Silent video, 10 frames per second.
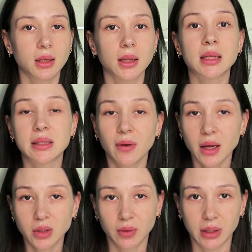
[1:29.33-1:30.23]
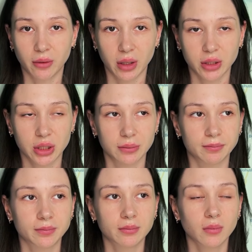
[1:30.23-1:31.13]
In the Svatova direction,
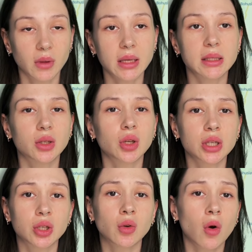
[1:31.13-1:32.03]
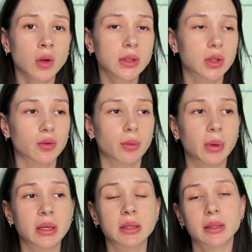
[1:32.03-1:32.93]
their situation also
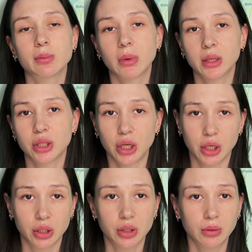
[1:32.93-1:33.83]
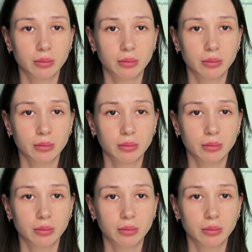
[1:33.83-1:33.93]
remains unchanged.